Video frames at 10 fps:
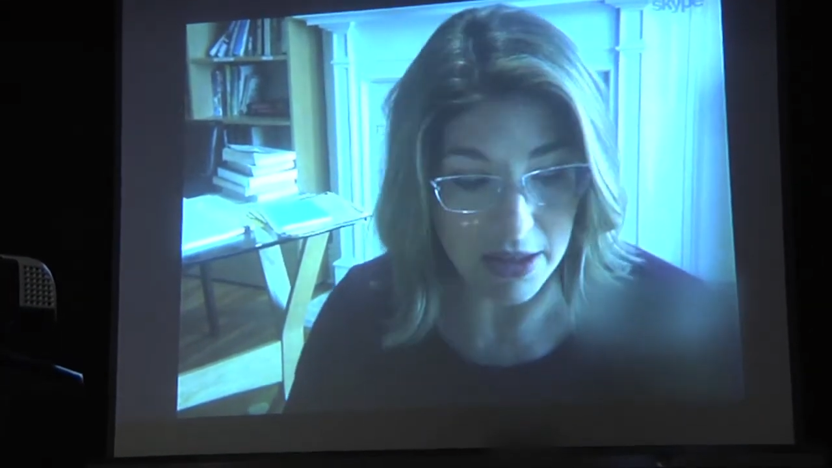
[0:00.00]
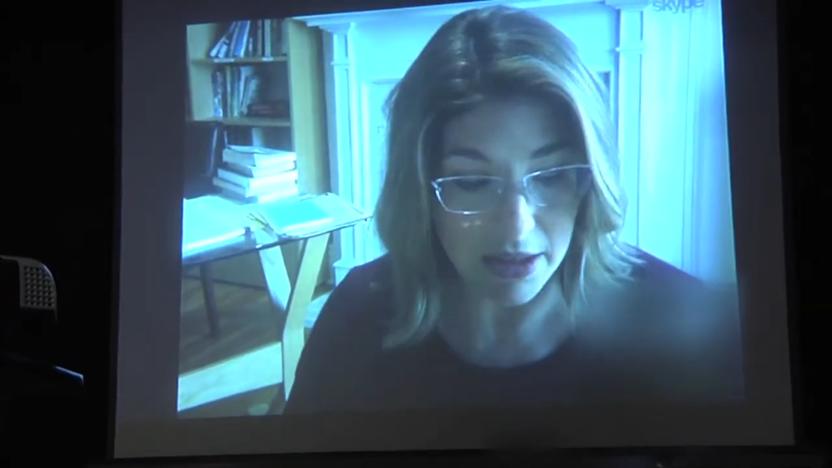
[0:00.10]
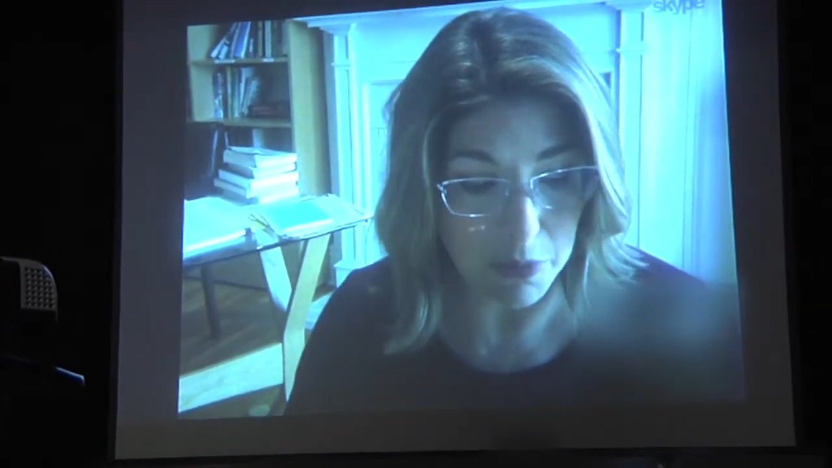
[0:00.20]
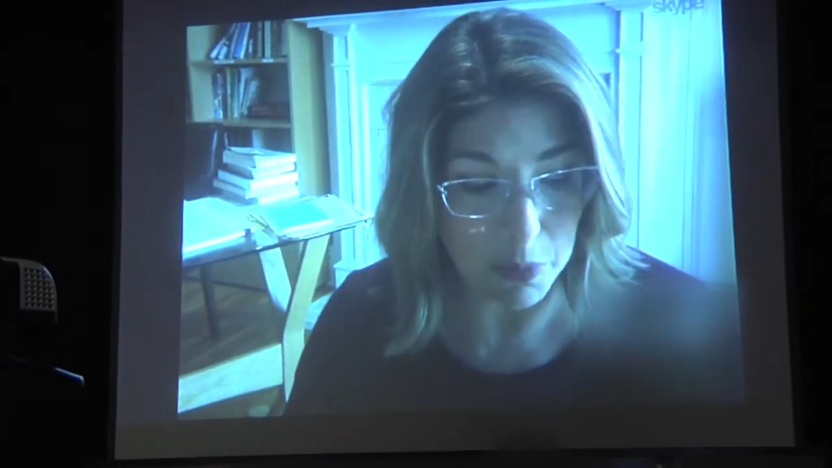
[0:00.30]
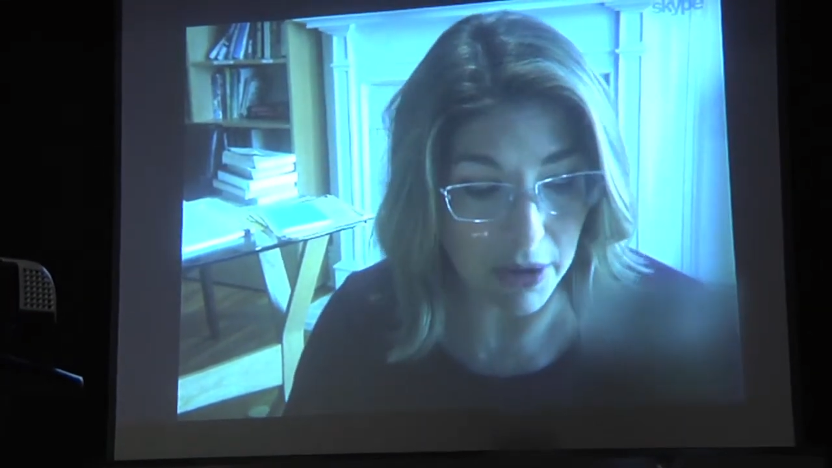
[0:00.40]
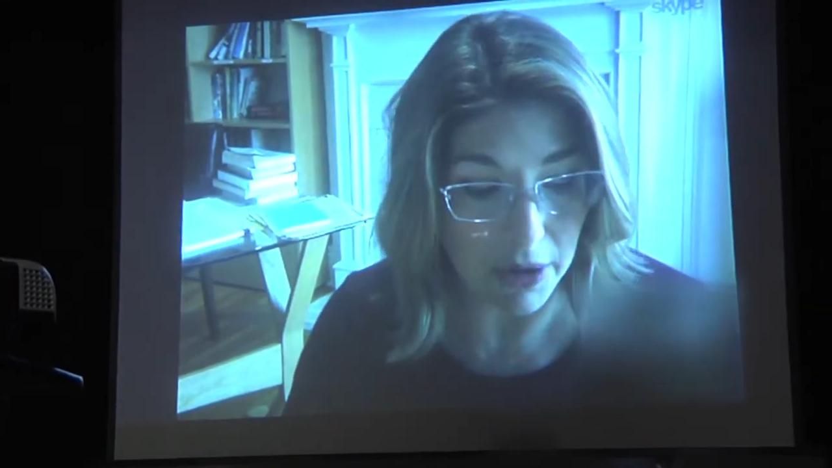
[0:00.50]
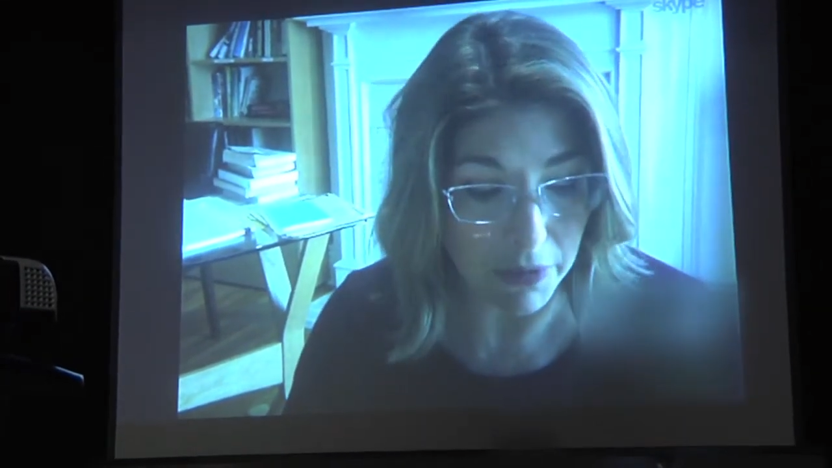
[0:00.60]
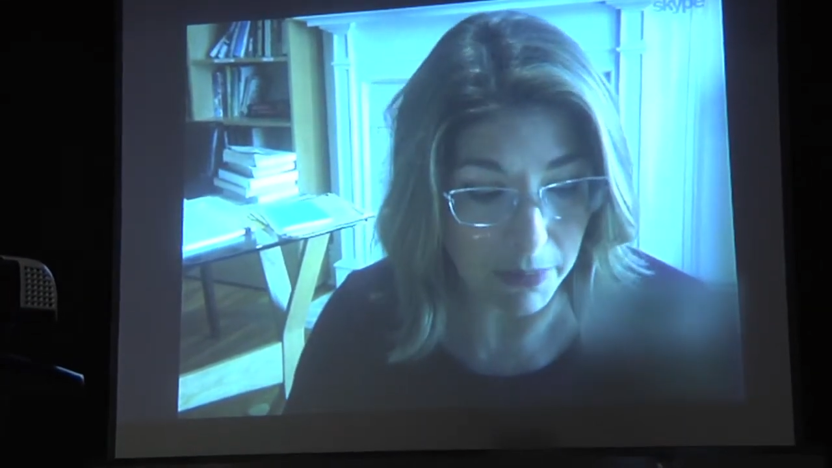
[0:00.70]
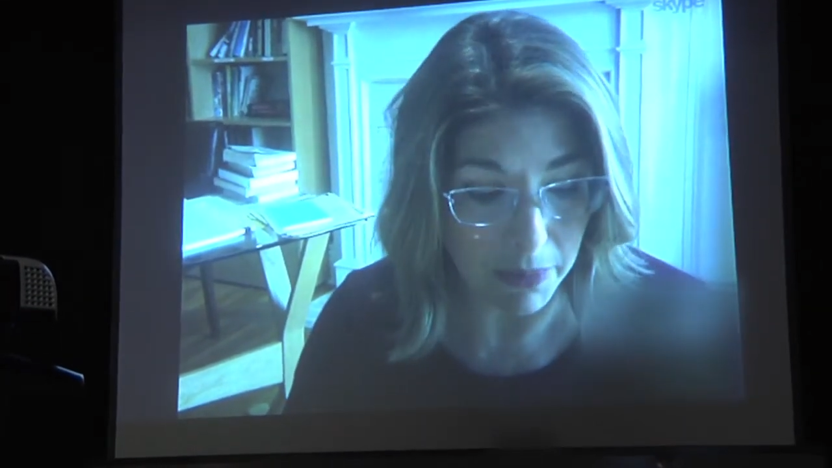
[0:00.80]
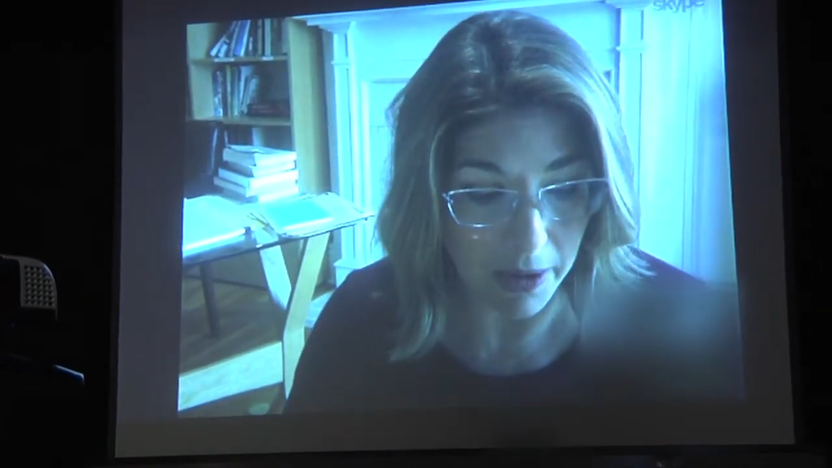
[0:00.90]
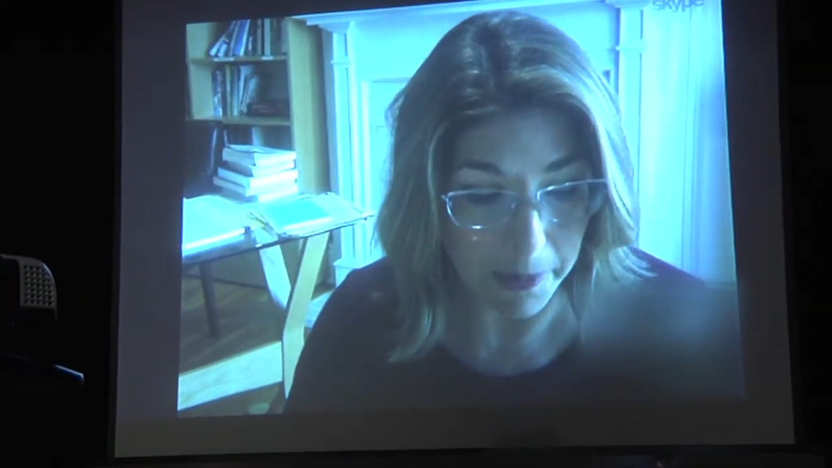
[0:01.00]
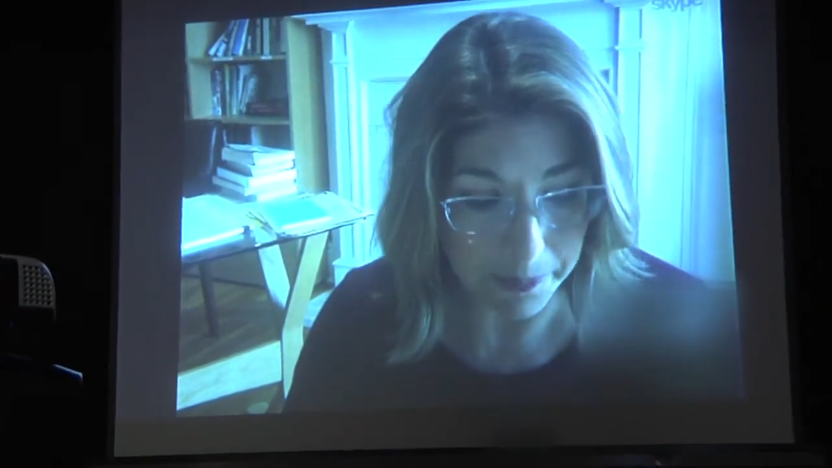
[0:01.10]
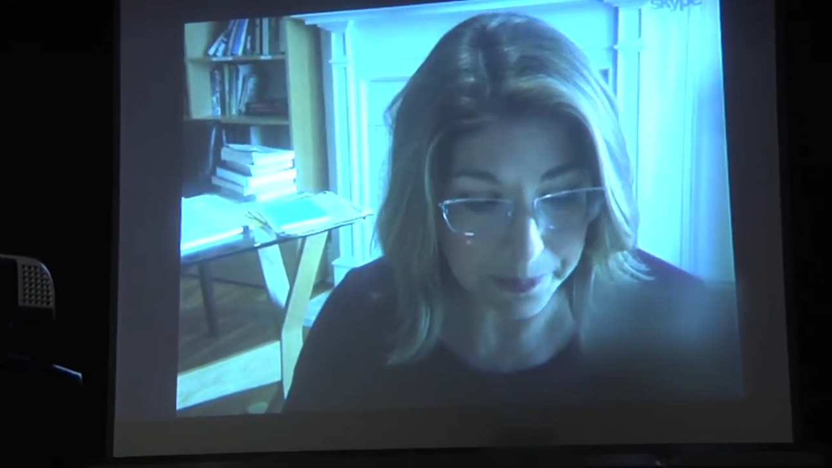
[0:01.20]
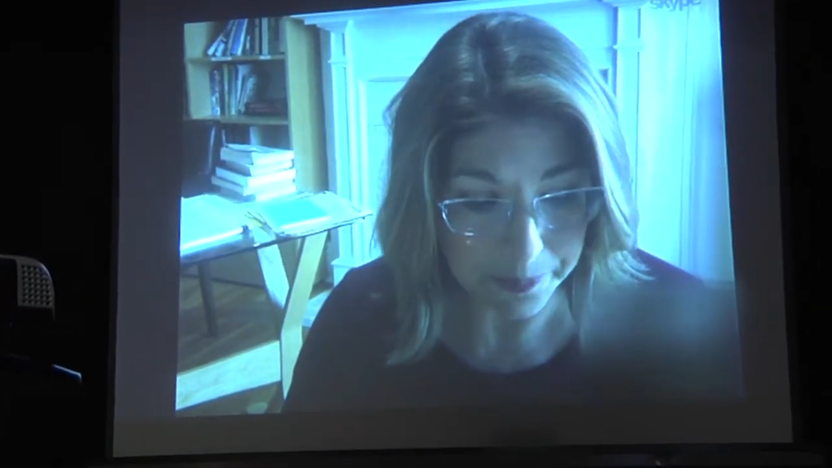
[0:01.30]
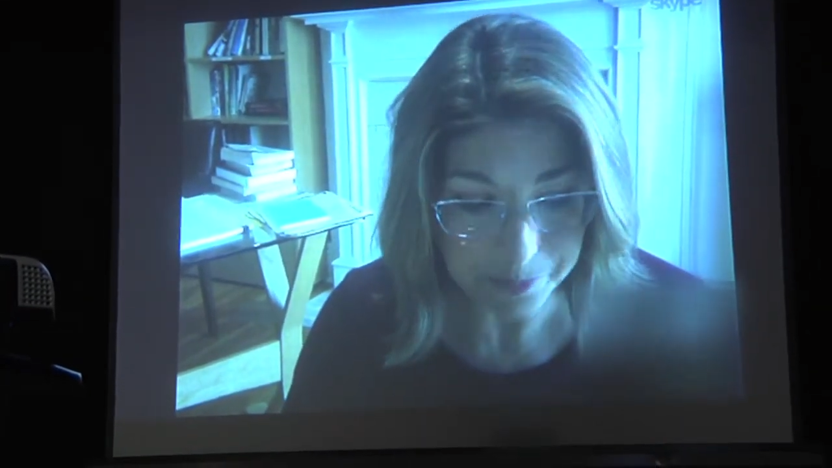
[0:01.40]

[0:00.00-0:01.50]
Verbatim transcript: This is pretty familiar.